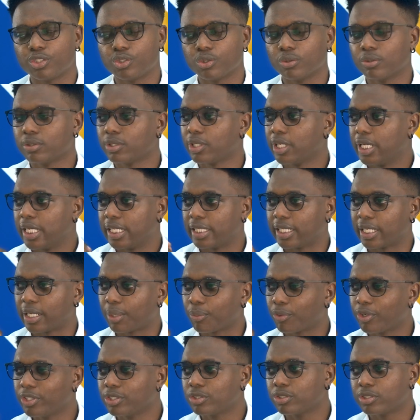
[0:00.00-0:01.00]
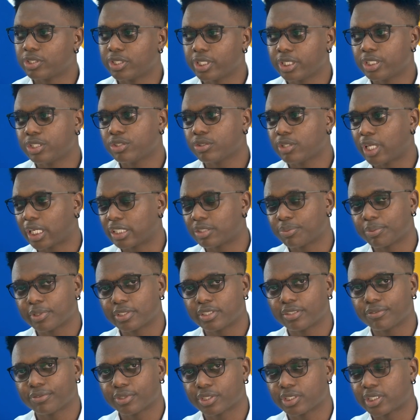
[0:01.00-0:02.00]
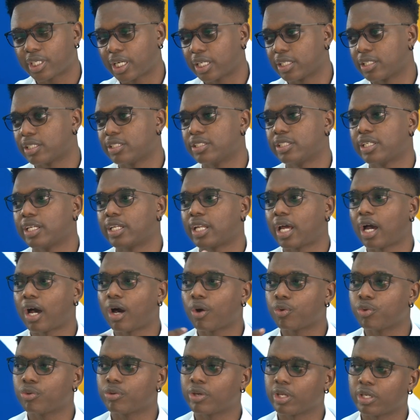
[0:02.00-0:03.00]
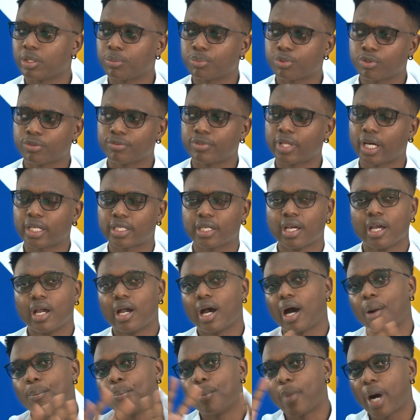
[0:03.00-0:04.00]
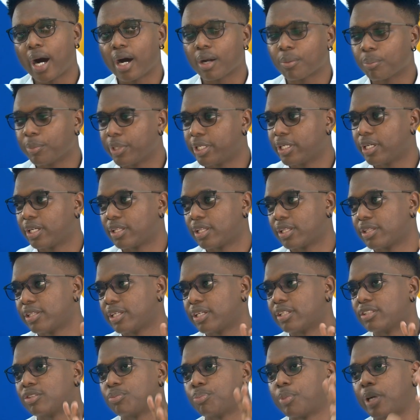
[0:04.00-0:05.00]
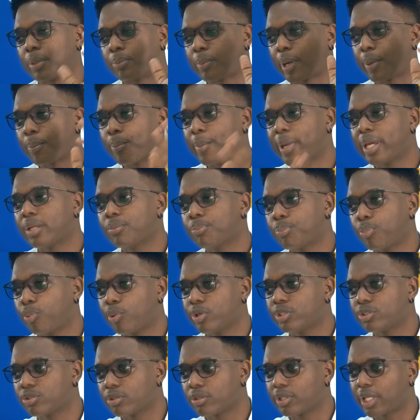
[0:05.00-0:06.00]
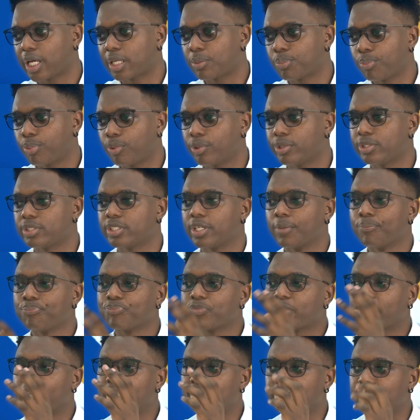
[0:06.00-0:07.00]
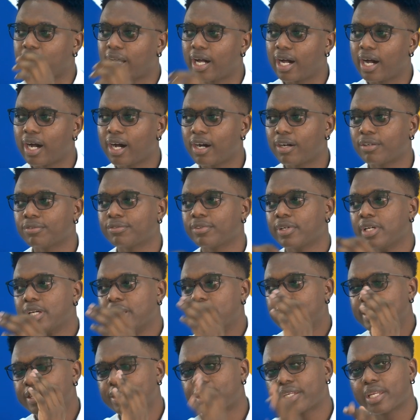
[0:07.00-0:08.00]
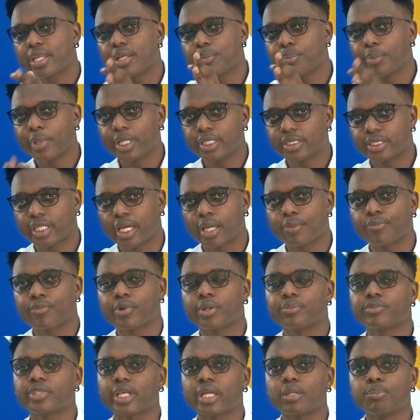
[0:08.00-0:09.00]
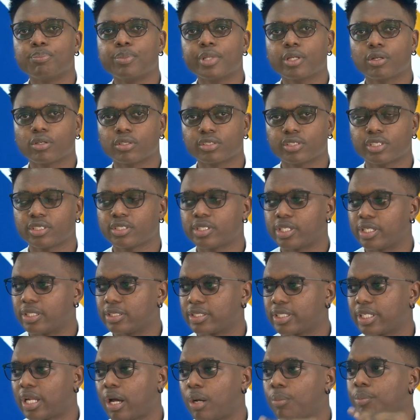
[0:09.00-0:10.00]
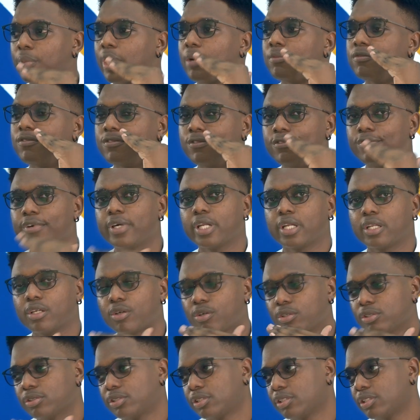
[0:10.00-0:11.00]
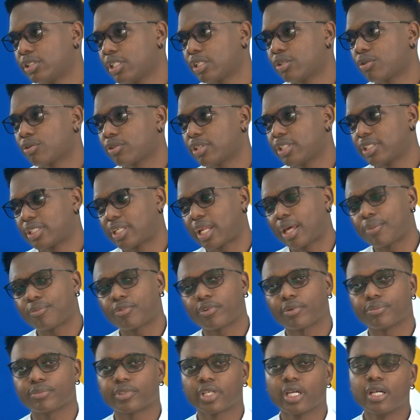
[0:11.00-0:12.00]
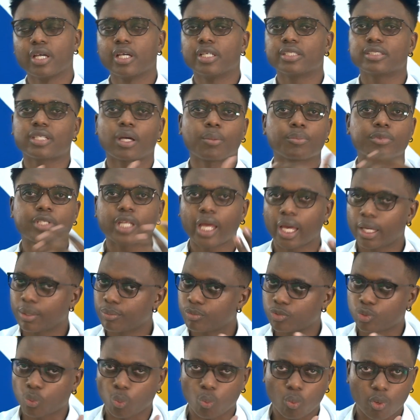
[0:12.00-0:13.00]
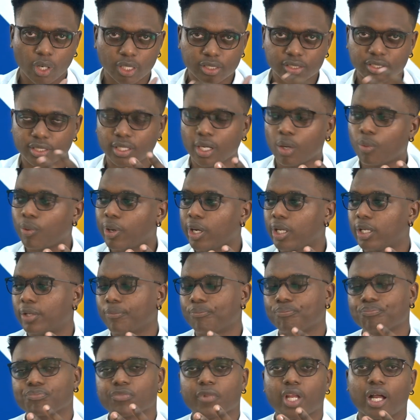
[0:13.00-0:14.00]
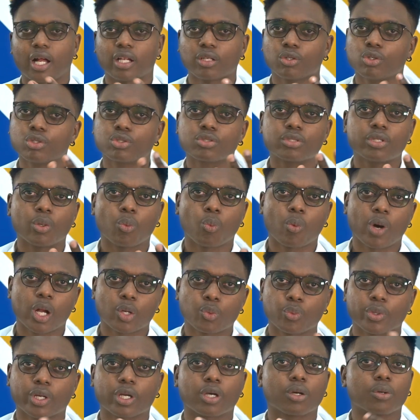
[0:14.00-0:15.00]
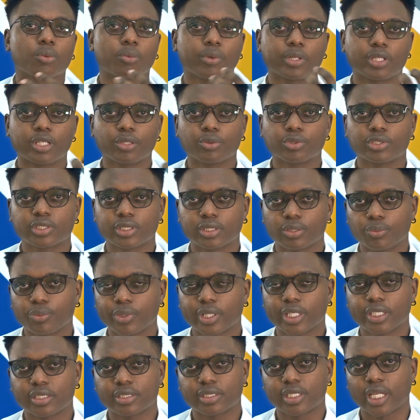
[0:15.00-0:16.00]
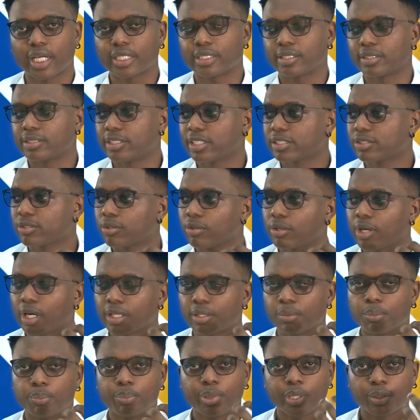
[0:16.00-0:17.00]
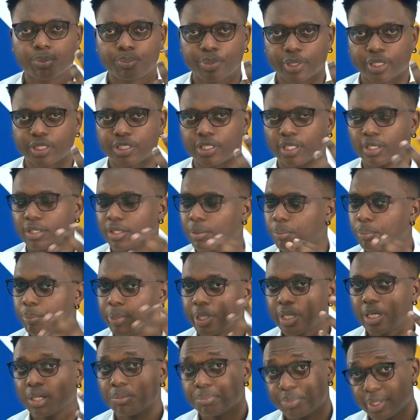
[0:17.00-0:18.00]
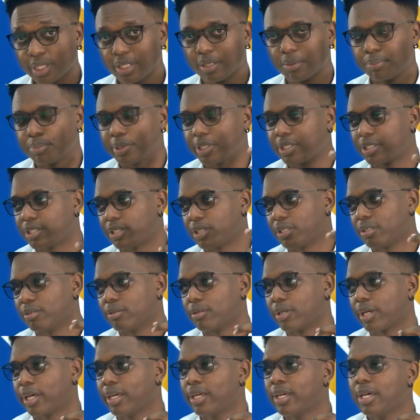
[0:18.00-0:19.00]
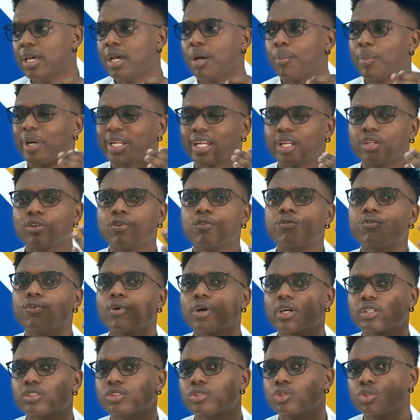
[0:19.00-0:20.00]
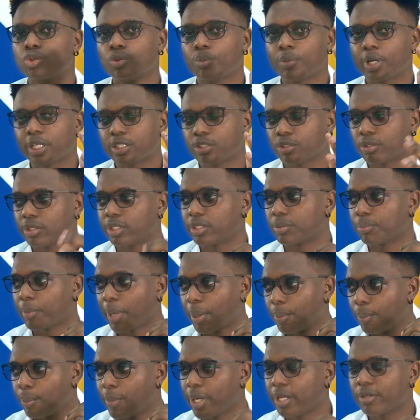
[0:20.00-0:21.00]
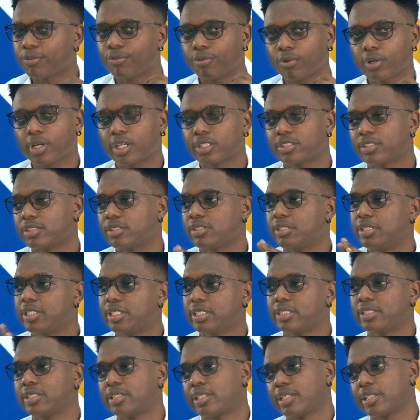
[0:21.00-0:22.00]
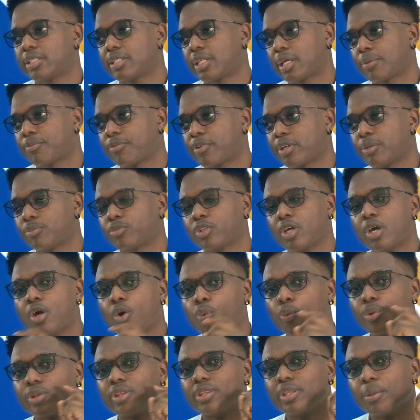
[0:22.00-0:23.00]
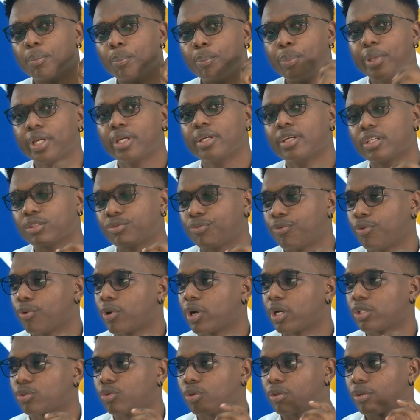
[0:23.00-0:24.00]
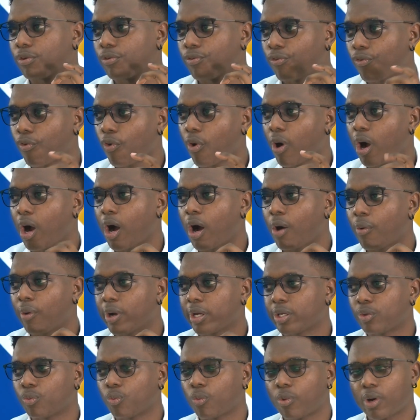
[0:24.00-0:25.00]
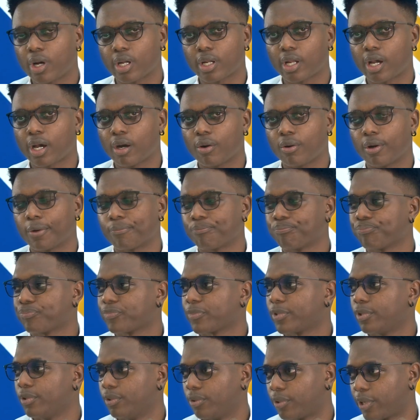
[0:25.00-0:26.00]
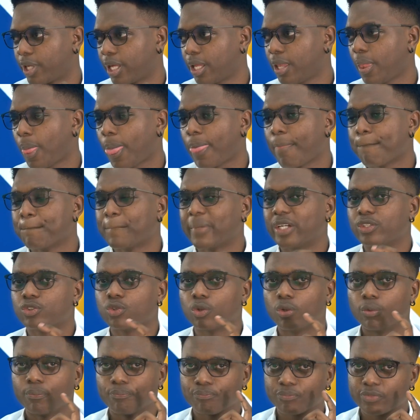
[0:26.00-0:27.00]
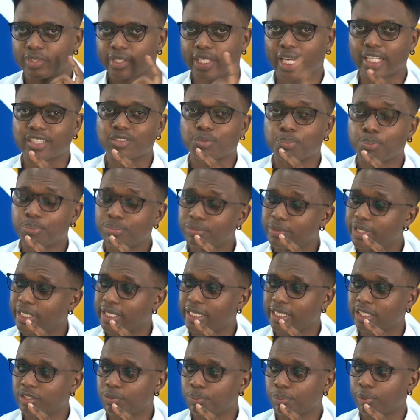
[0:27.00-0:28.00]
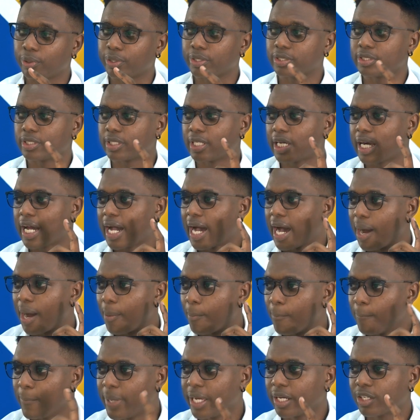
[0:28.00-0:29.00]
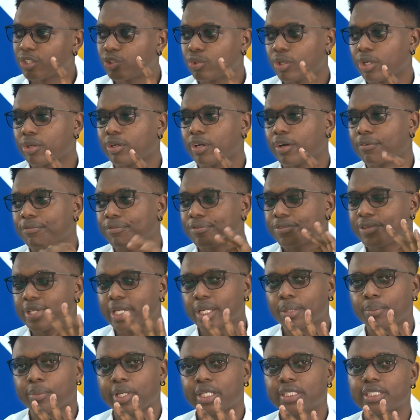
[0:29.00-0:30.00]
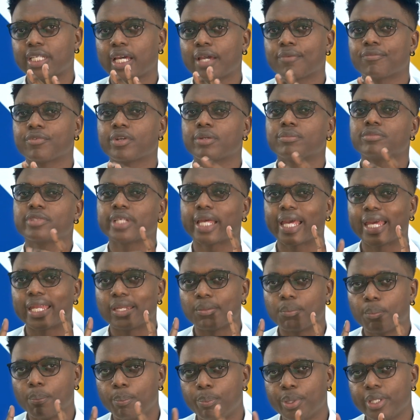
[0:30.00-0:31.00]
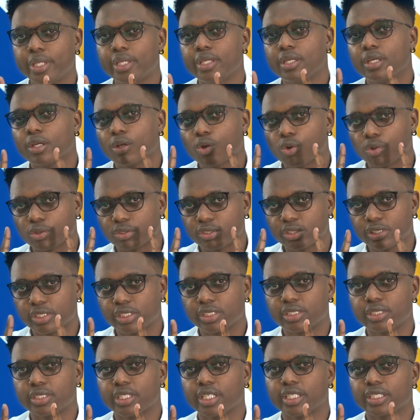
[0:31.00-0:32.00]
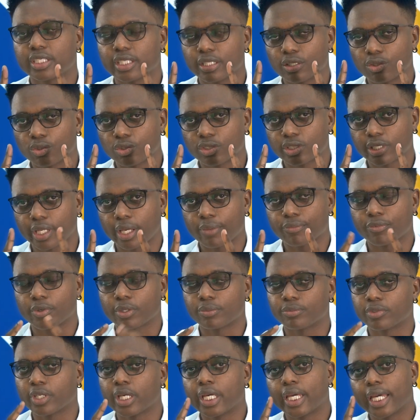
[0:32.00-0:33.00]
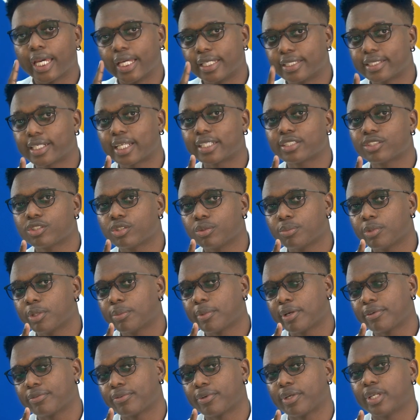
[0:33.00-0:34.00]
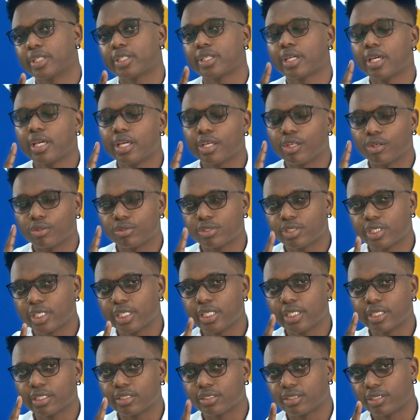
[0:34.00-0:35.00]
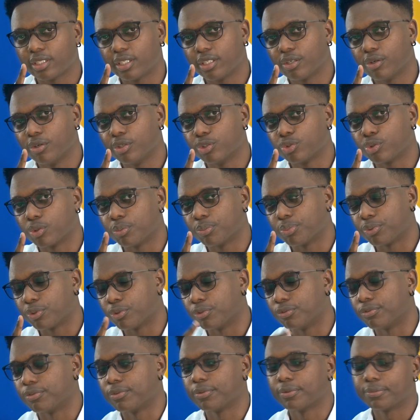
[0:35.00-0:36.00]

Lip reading: June, then I'm going to teach you that specific strategy and how you can improve that, among many other things. But my main point on that point is have 3 main time frames and be consistent. Now, me, I'm very consistent on these time frames. Sometimes, once in a while, I'll go to the 1 week when the week is starting, just to look at the big picture, the bigger picture, okay? But I don't focus too much on it. My main focus is these 3 time frames, with the biggest focus on the 4 hour and 1 hour, okay? So that's the next point. Make sure you have 3 main time frames and be consistent in those time frames. And trust you me, my friend, your trading is really going to improve.